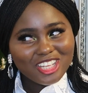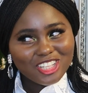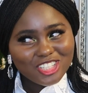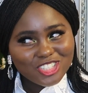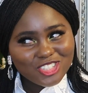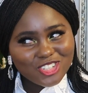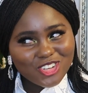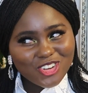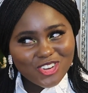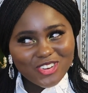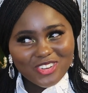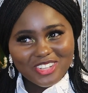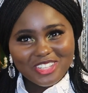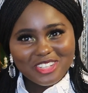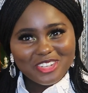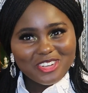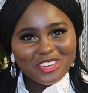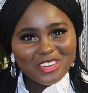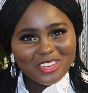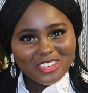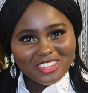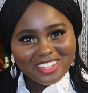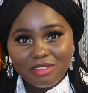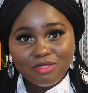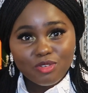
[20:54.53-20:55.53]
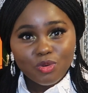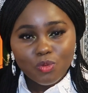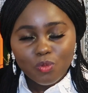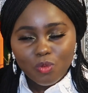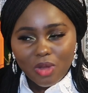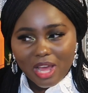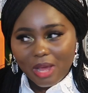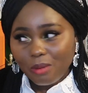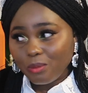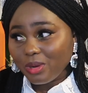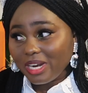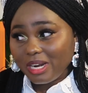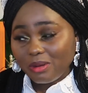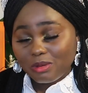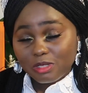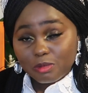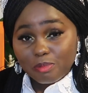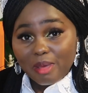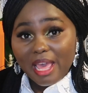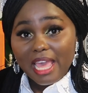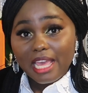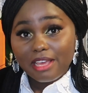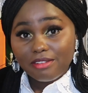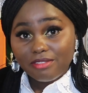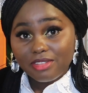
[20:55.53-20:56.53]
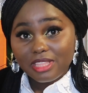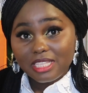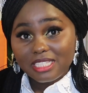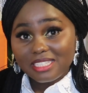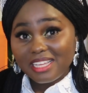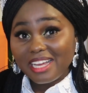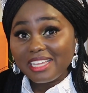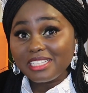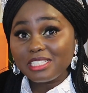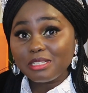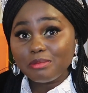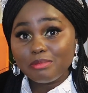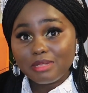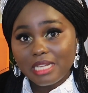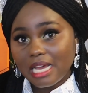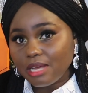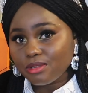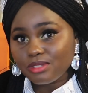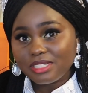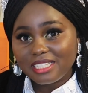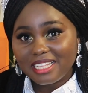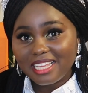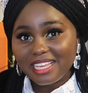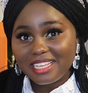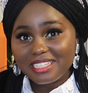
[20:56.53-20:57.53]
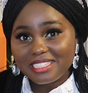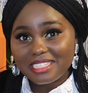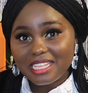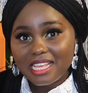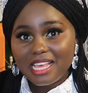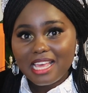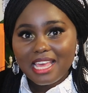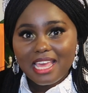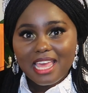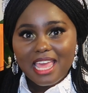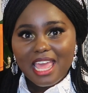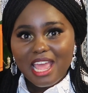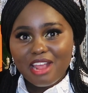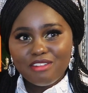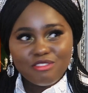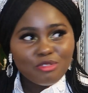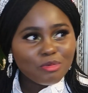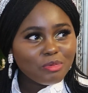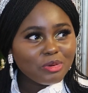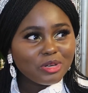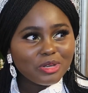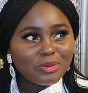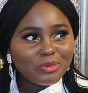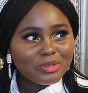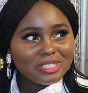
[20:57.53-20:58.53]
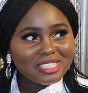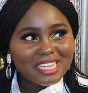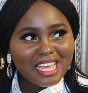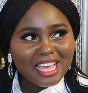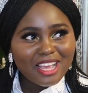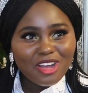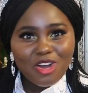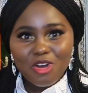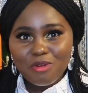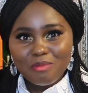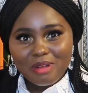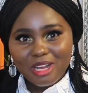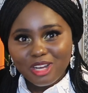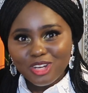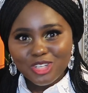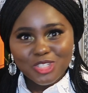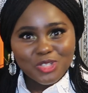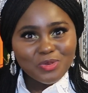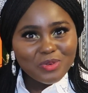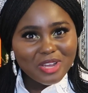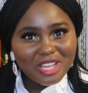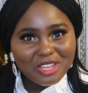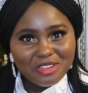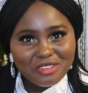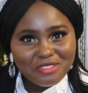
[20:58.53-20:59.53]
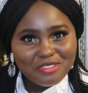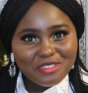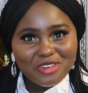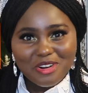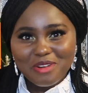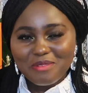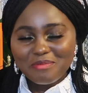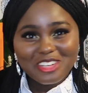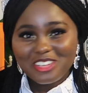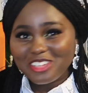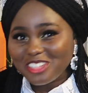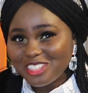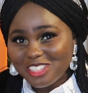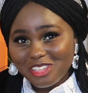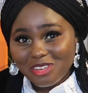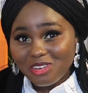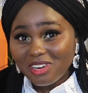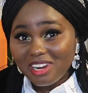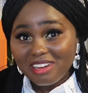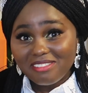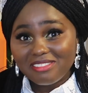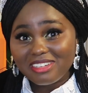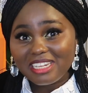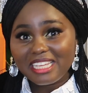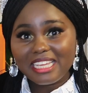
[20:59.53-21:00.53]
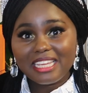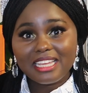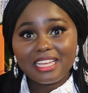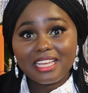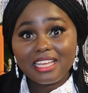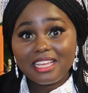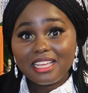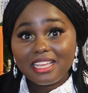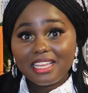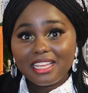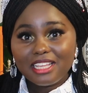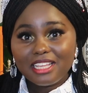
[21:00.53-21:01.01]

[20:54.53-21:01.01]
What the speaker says: So, you know, even when I was paying for this item downstairs, everybody was like, oh my gosh, where are you from? You look so lovely.